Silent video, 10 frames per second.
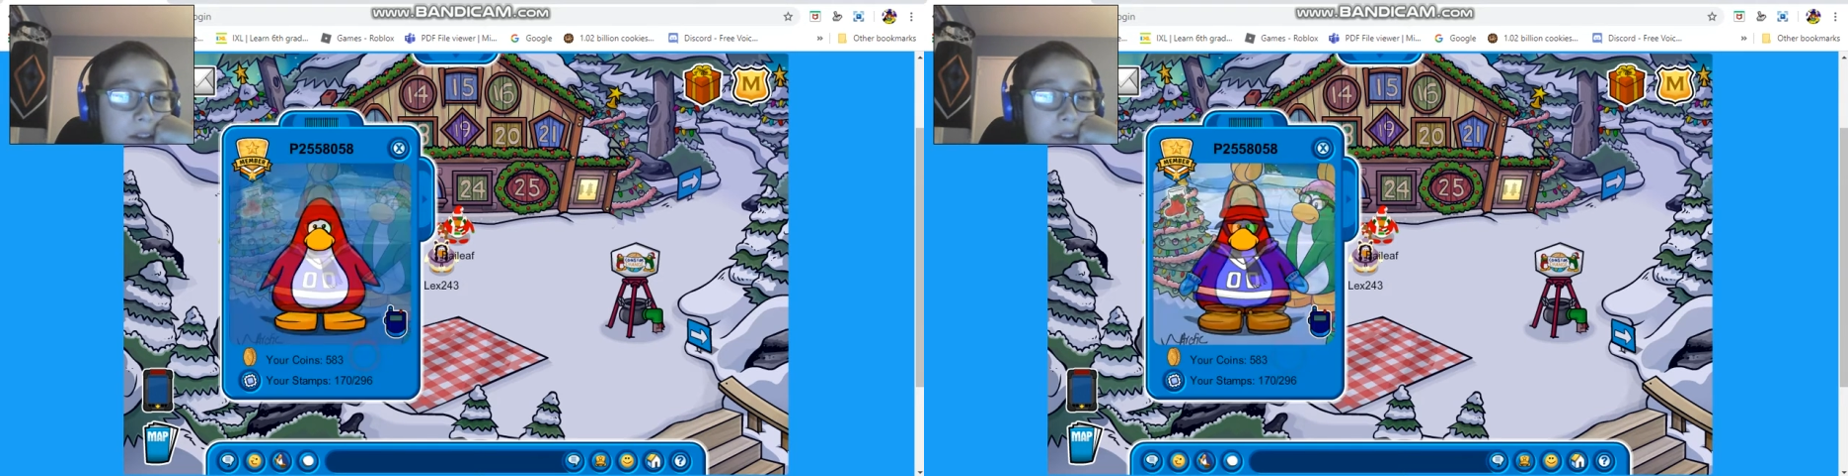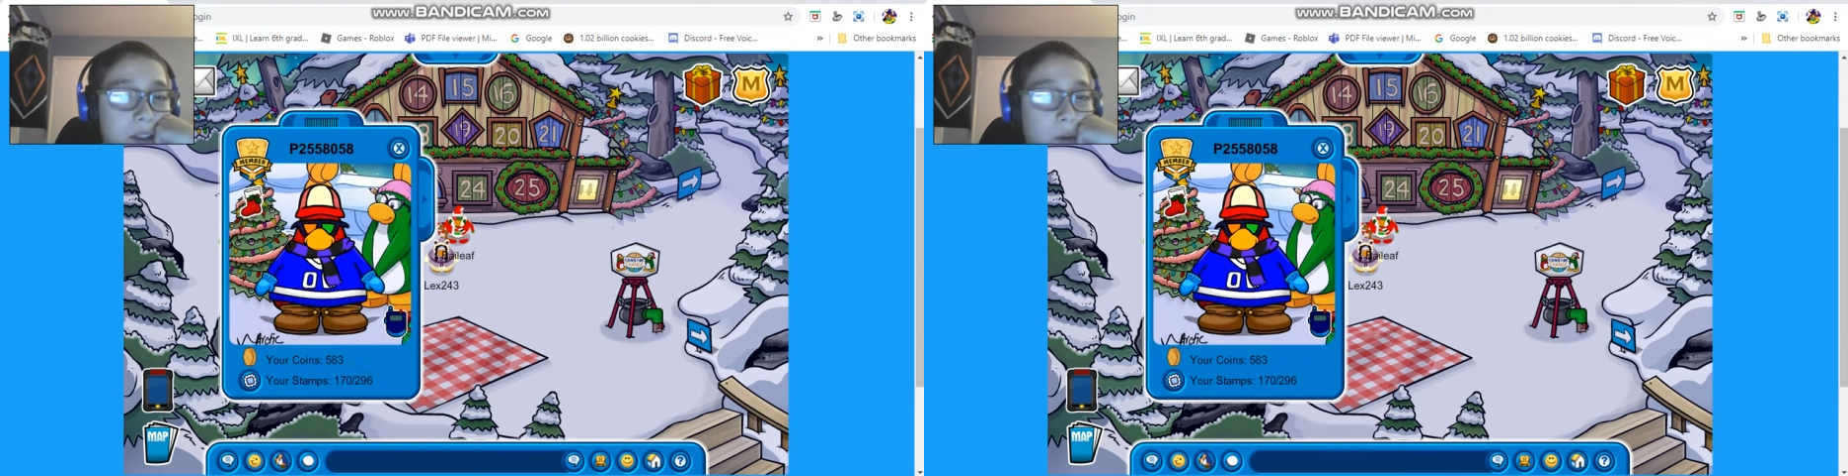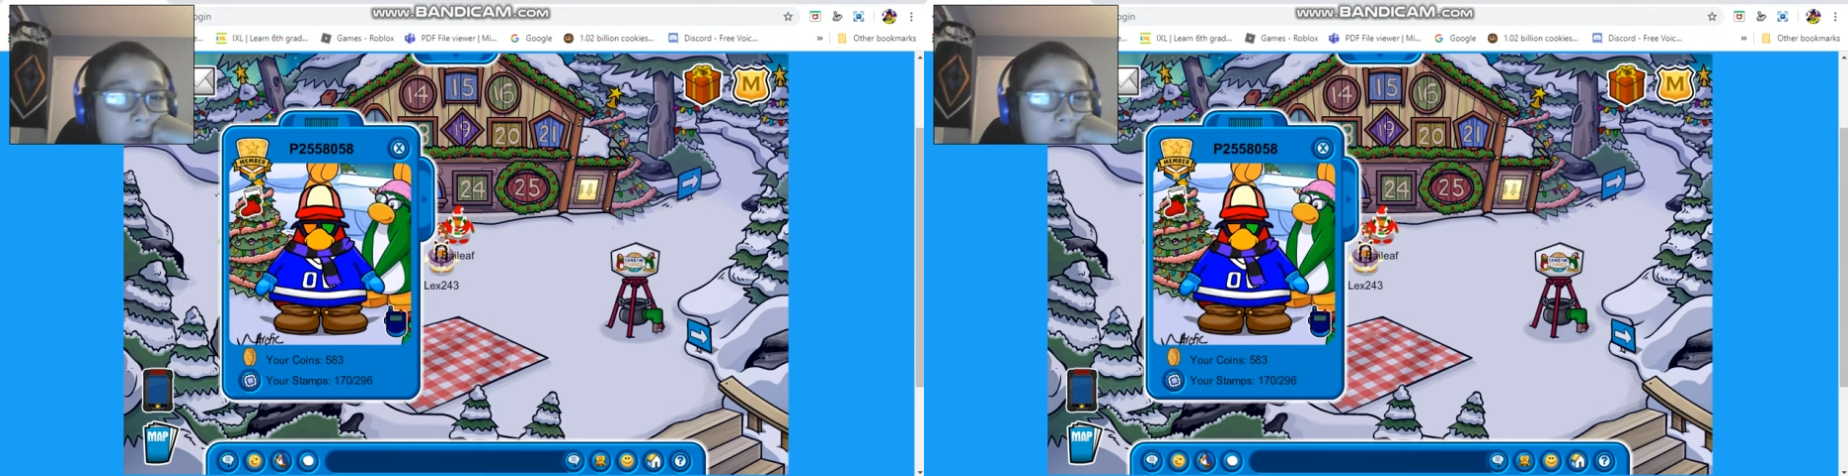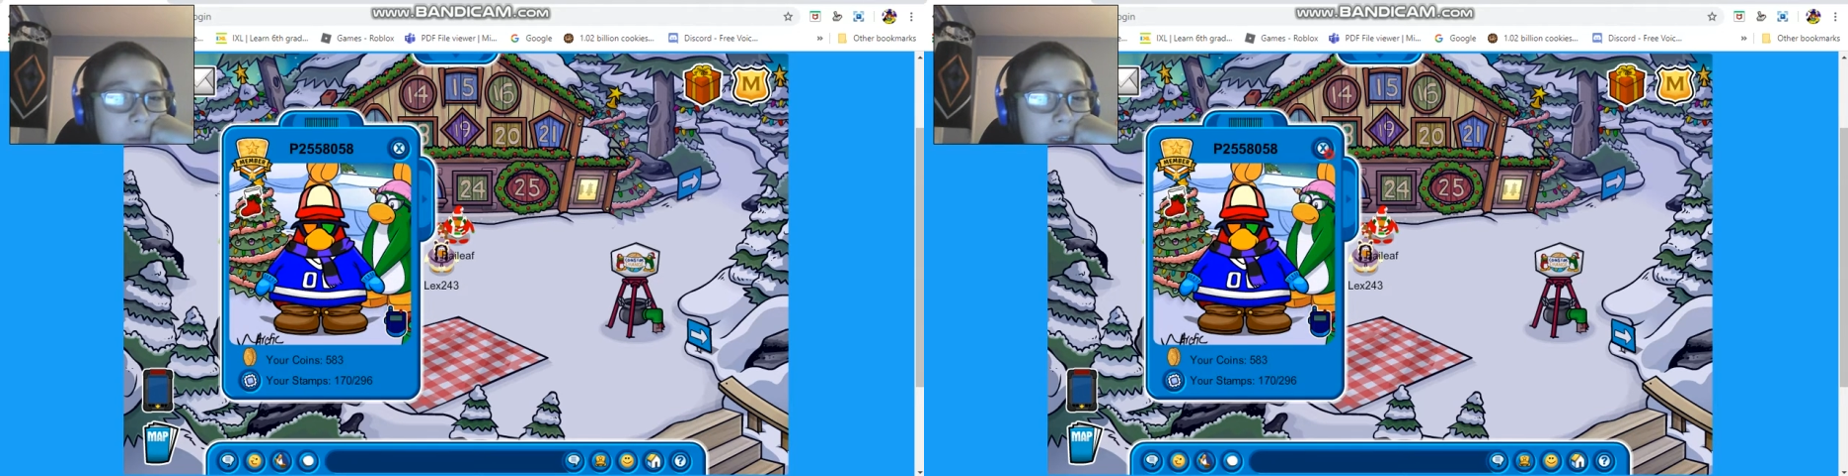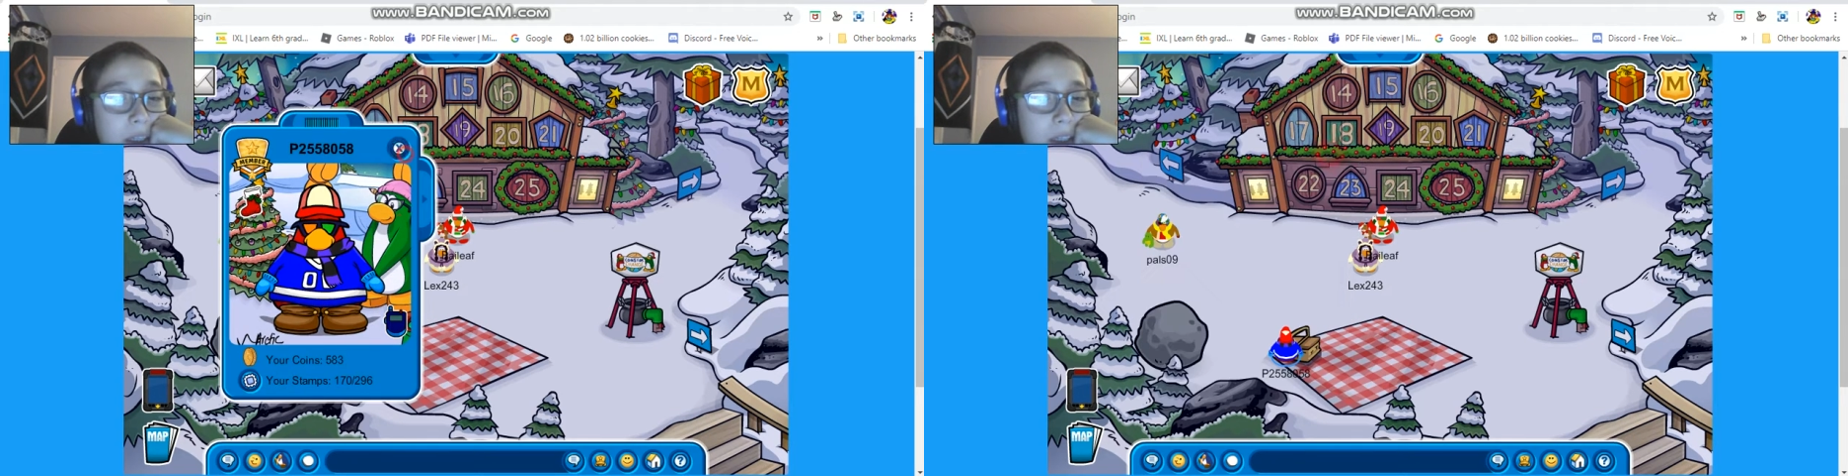too
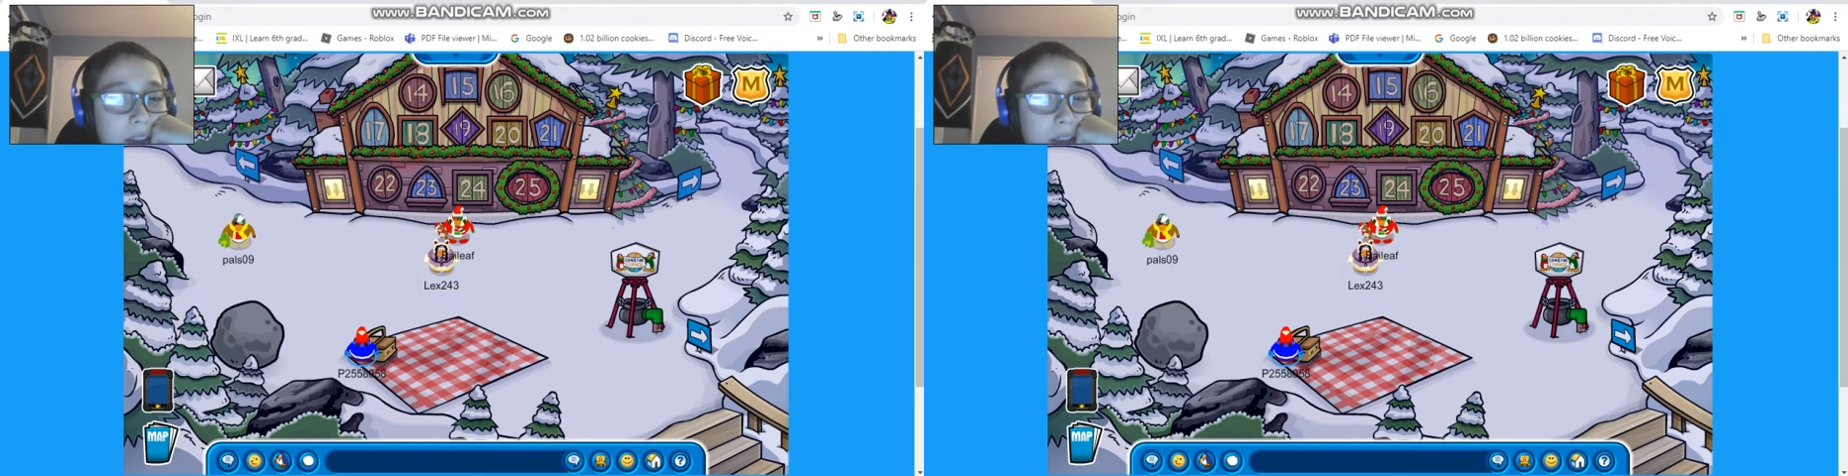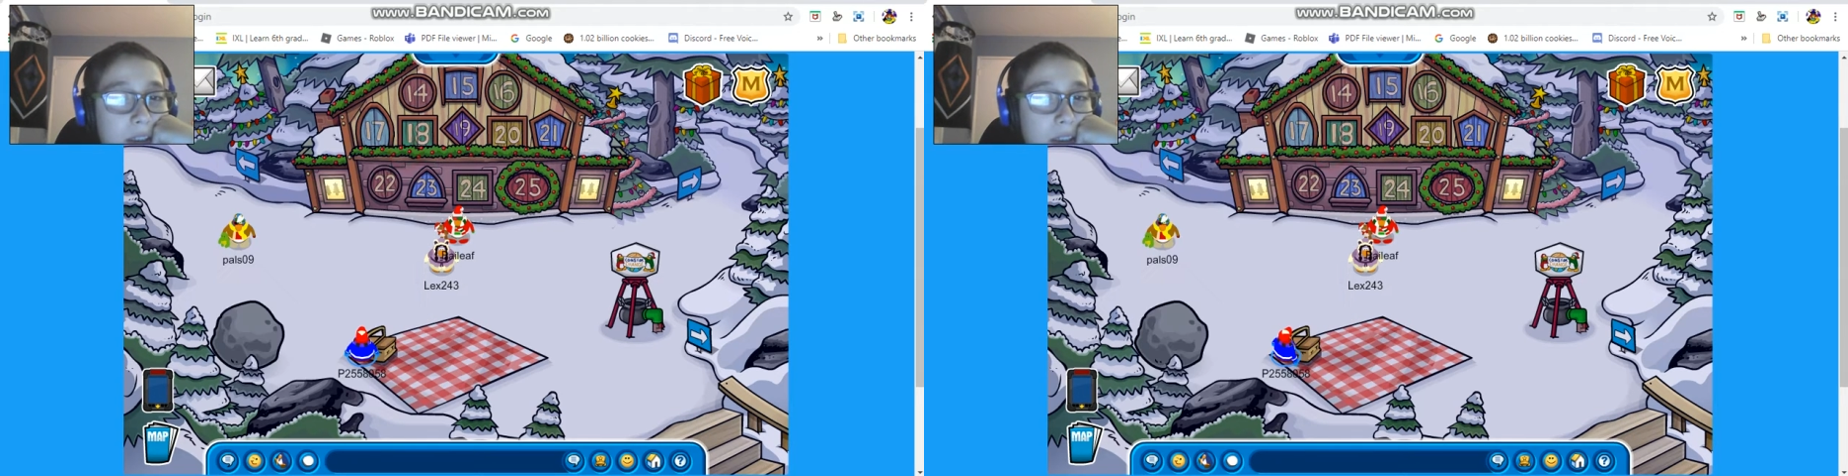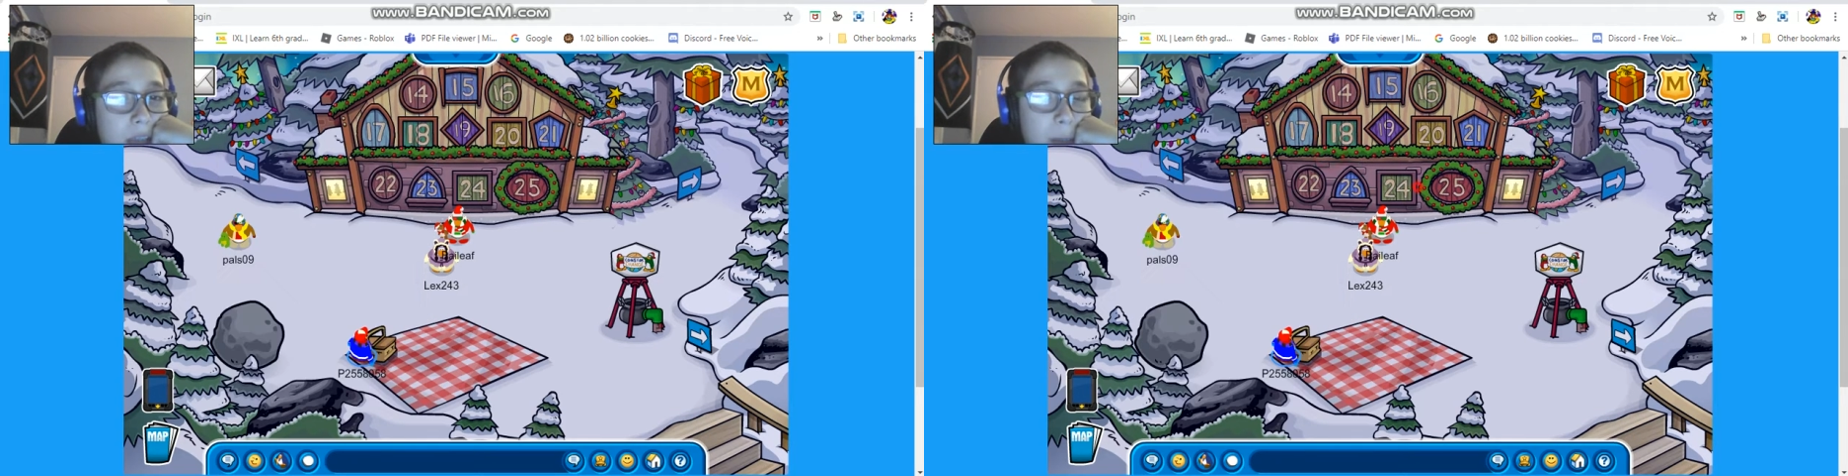short because,